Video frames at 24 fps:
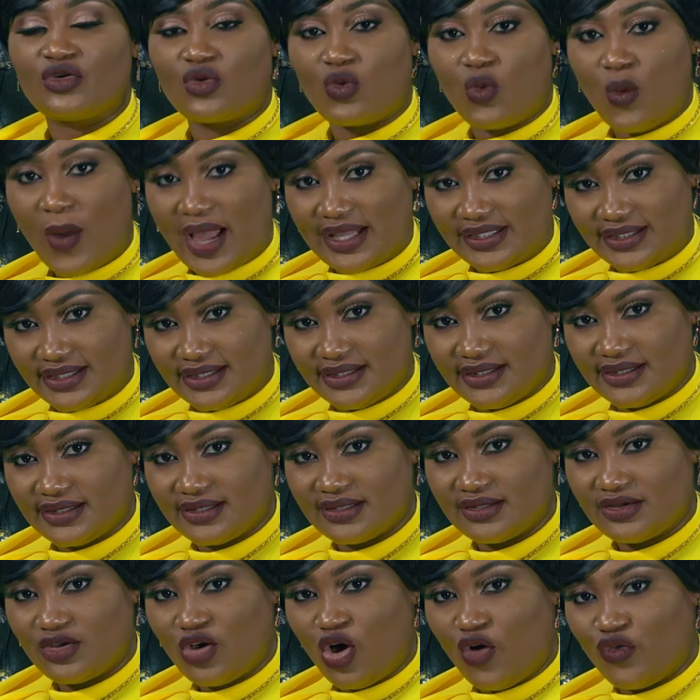the quest
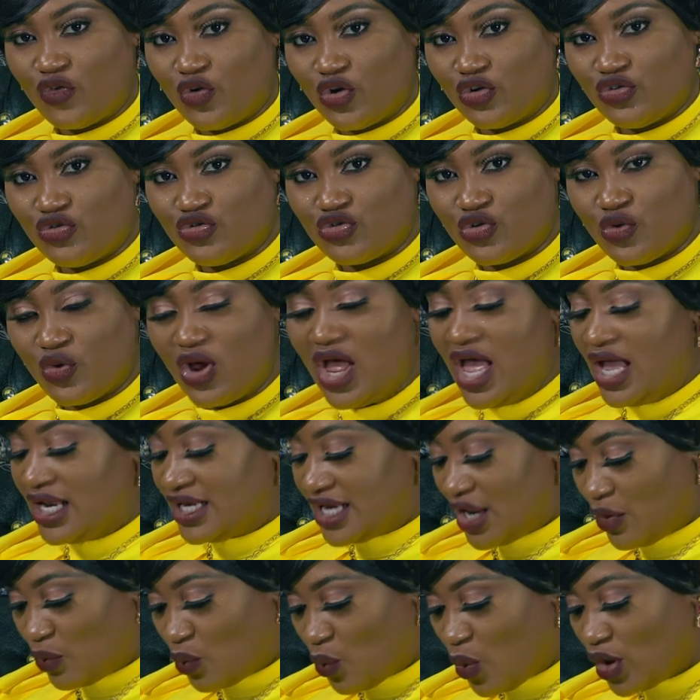of control.
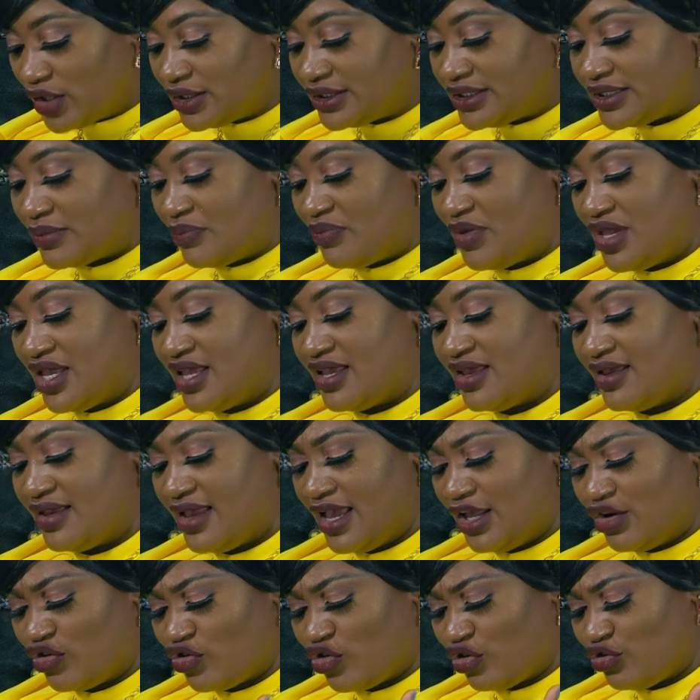They want to be
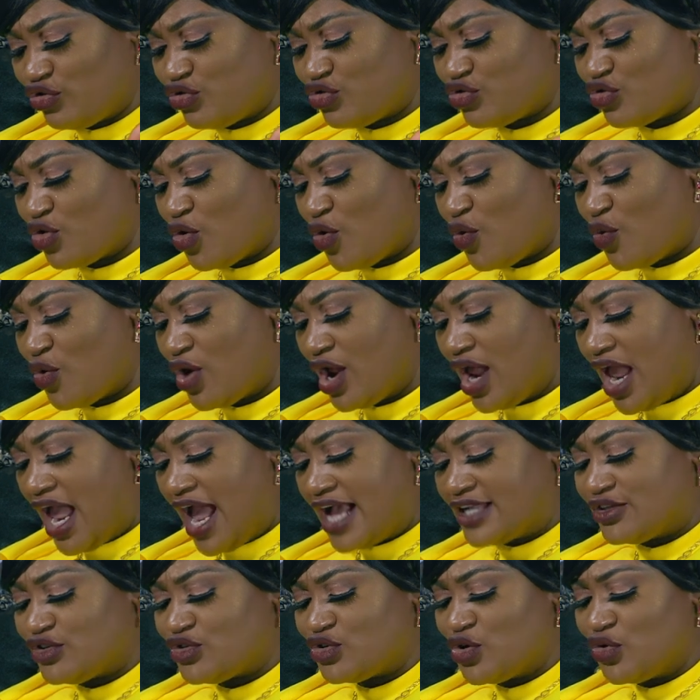in control.
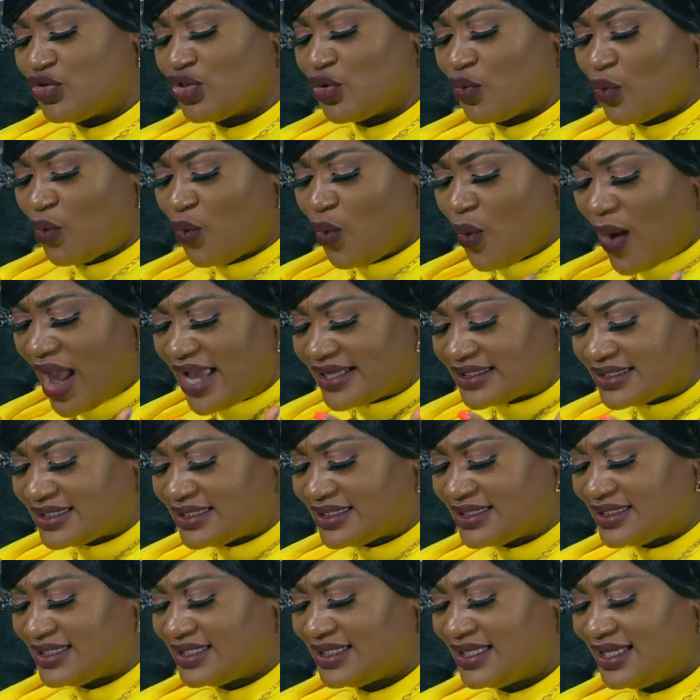And so the
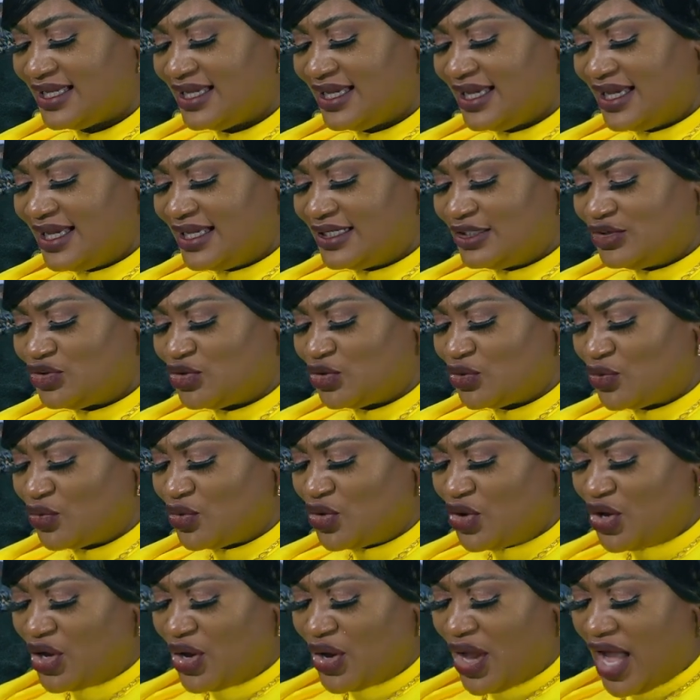quest to
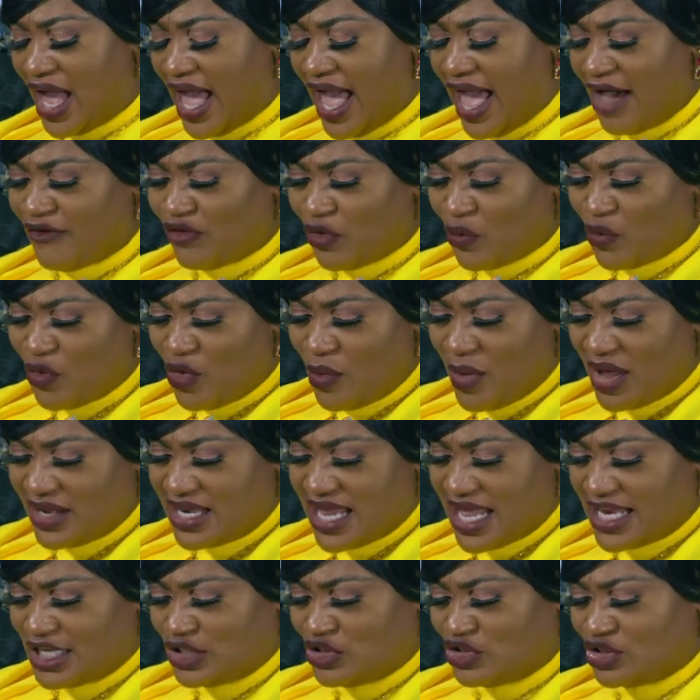have a woman
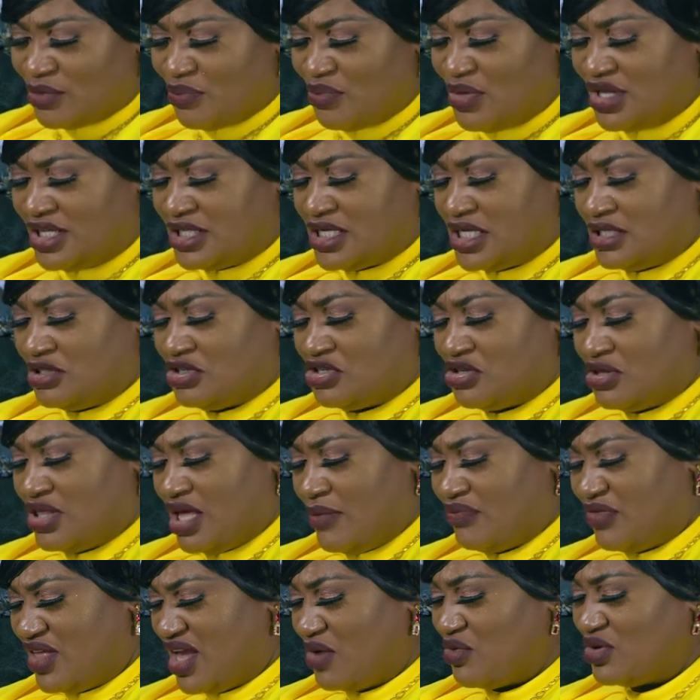that is submitted to
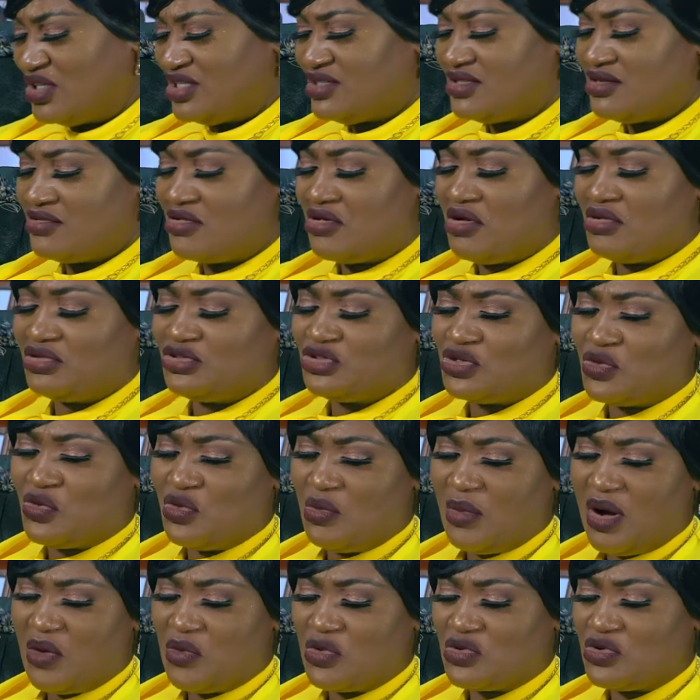them. The Western culture
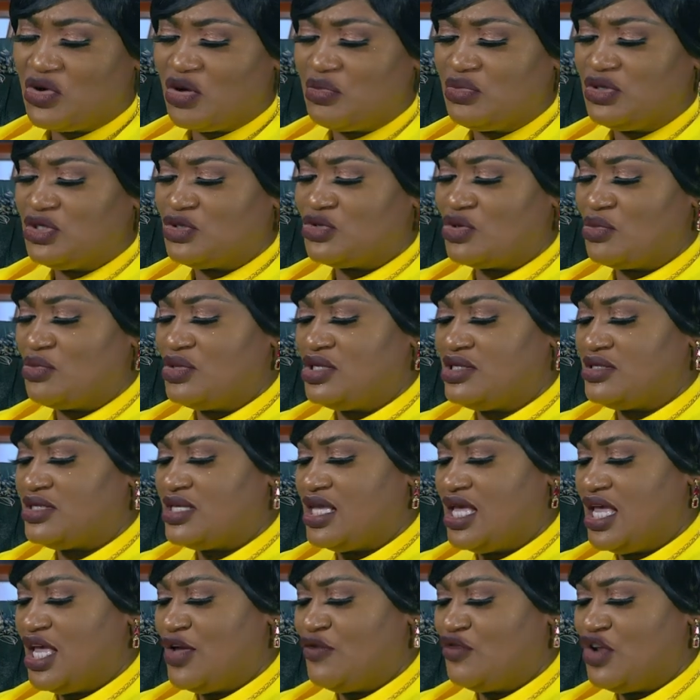woman will not be
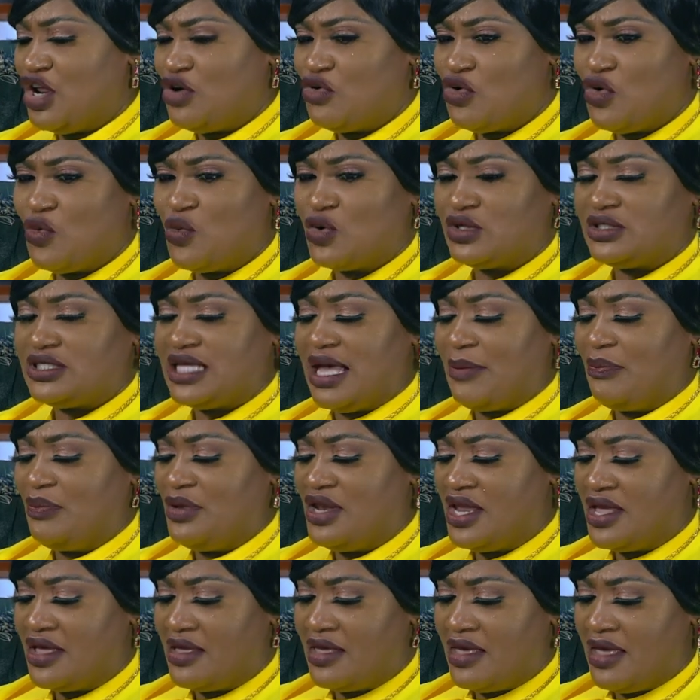submissive. They know what's
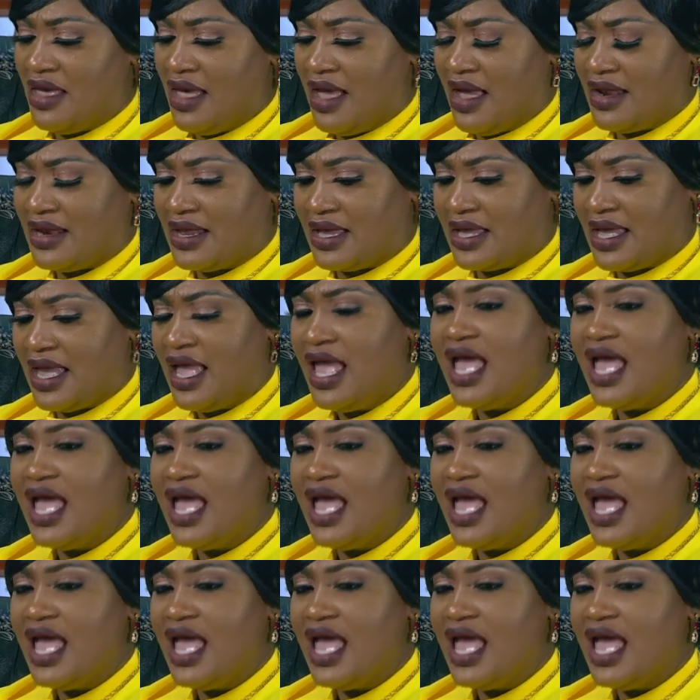happening here. They